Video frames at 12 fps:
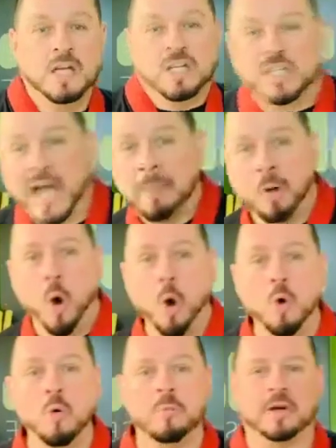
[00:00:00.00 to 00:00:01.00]

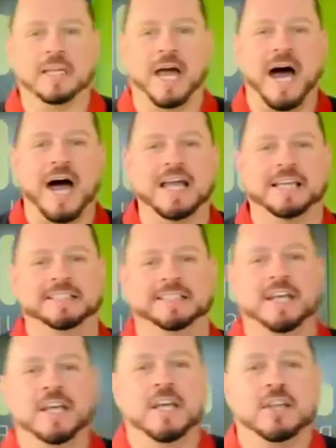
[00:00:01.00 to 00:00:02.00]
Kaboom! Guys,
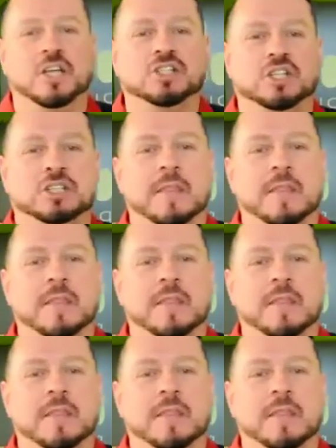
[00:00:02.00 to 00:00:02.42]
this is